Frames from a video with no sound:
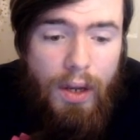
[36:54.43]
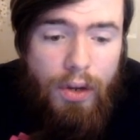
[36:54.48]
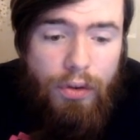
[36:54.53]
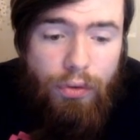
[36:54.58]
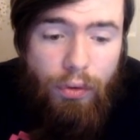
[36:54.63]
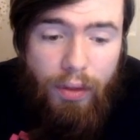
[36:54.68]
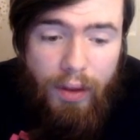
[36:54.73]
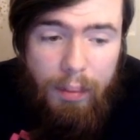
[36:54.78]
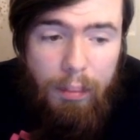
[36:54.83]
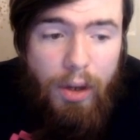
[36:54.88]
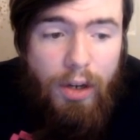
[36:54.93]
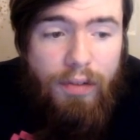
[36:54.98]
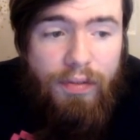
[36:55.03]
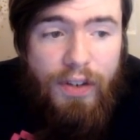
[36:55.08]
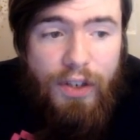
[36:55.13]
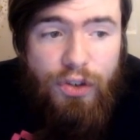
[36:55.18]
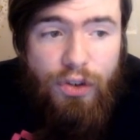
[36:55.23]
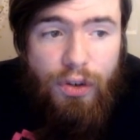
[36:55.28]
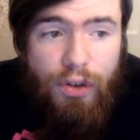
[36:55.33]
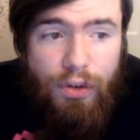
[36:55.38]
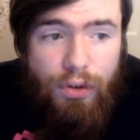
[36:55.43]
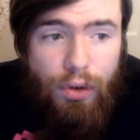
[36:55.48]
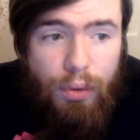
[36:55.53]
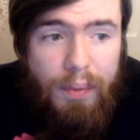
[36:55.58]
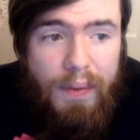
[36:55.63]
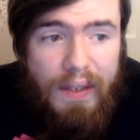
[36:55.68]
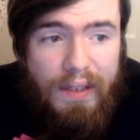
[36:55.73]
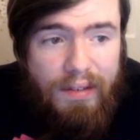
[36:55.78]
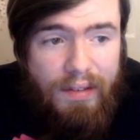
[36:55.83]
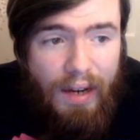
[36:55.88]
So the amount of things you can do
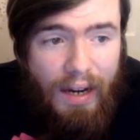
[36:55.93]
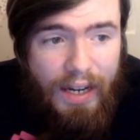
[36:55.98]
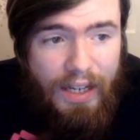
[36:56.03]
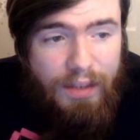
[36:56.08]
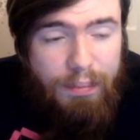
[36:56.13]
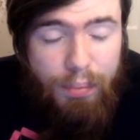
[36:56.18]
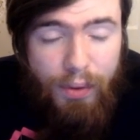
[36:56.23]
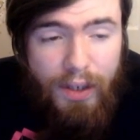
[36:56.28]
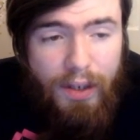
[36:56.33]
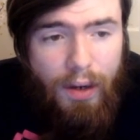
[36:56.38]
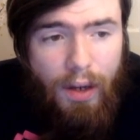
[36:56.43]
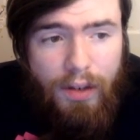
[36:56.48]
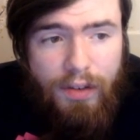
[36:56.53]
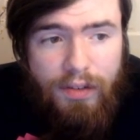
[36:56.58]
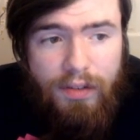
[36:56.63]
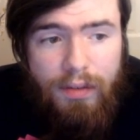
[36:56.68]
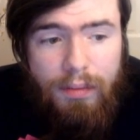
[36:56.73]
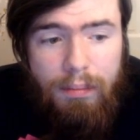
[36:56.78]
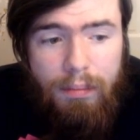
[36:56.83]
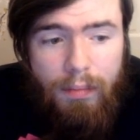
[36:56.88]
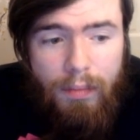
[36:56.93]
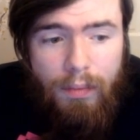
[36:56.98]
with this guy is pretty nuts.